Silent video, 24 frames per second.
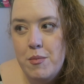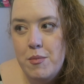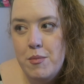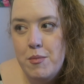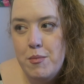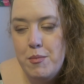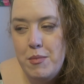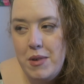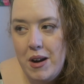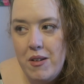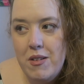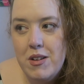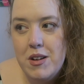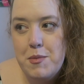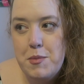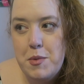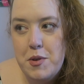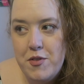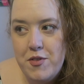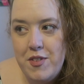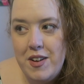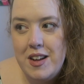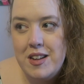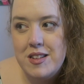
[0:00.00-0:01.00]
marry
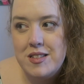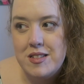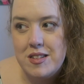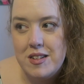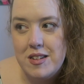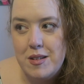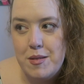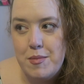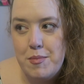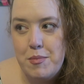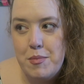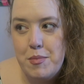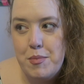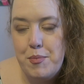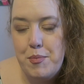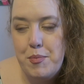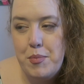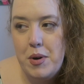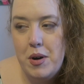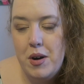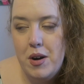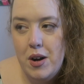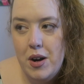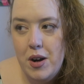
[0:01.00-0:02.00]
Mufasa,
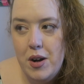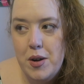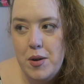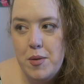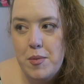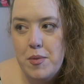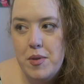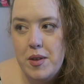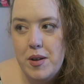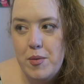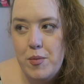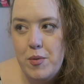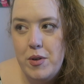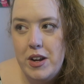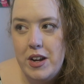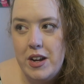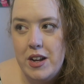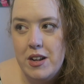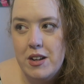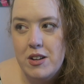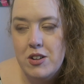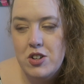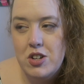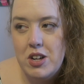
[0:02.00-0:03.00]
but hope that we
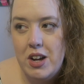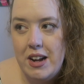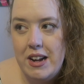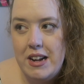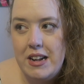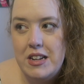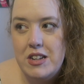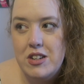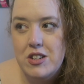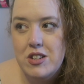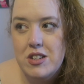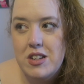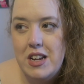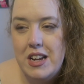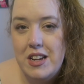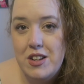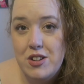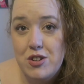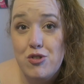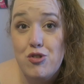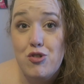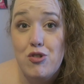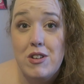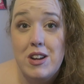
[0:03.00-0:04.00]
can change
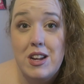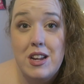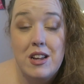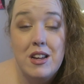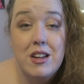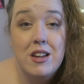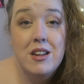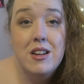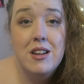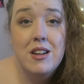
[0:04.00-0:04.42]
history